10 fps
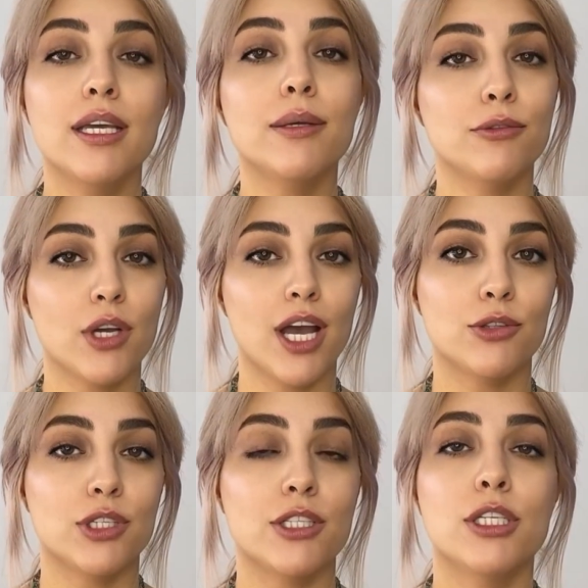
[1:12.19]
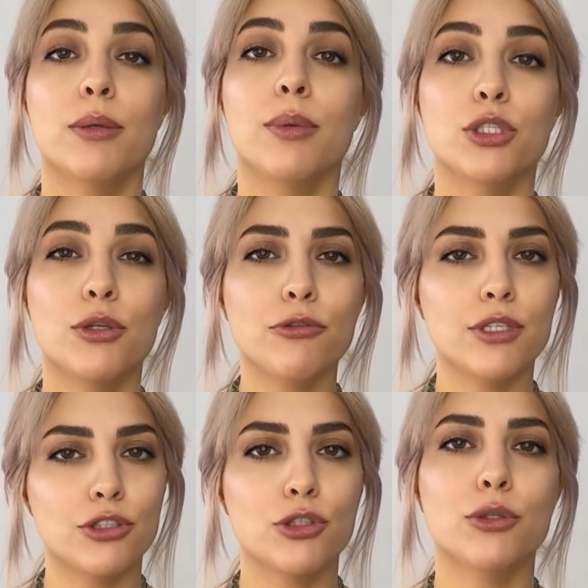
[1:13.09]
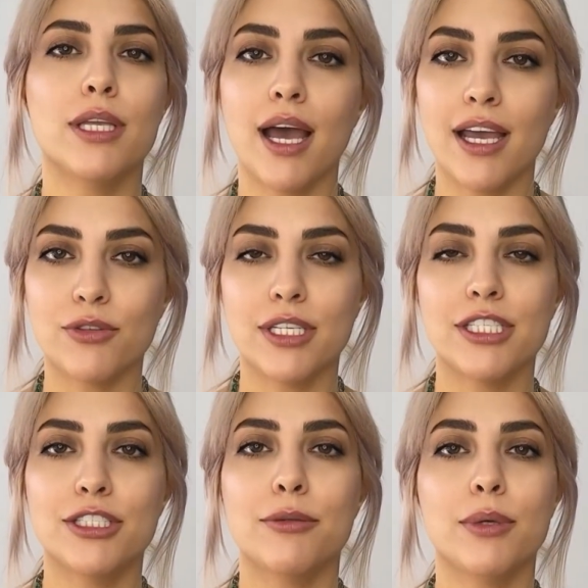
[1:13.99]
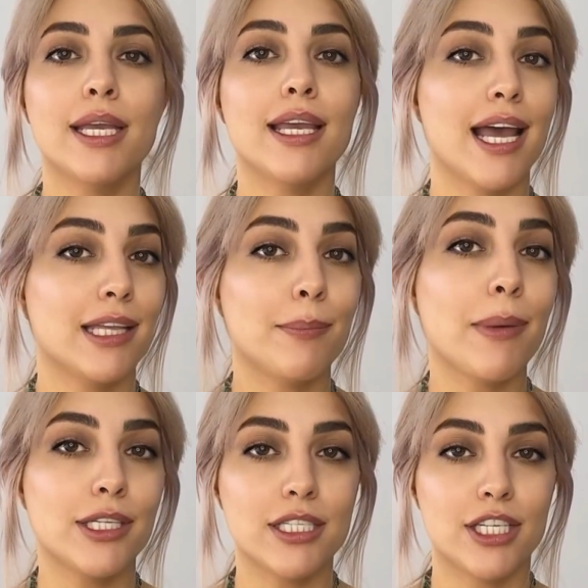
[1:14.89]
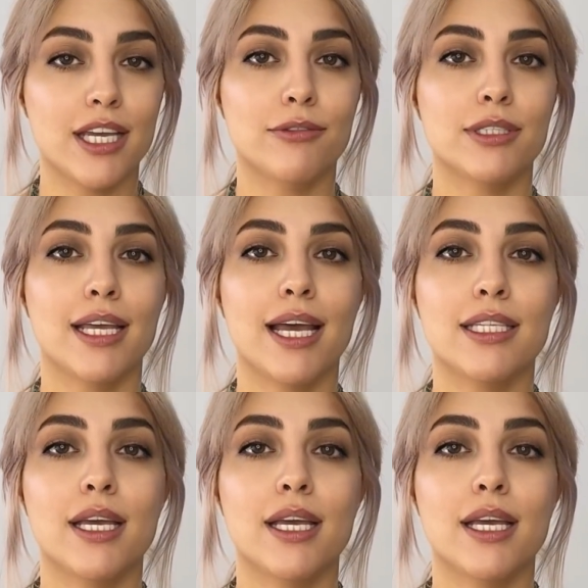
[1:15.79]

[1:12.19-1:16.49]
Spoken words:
For hydration, we should first use a hydrating spray and immediately after that,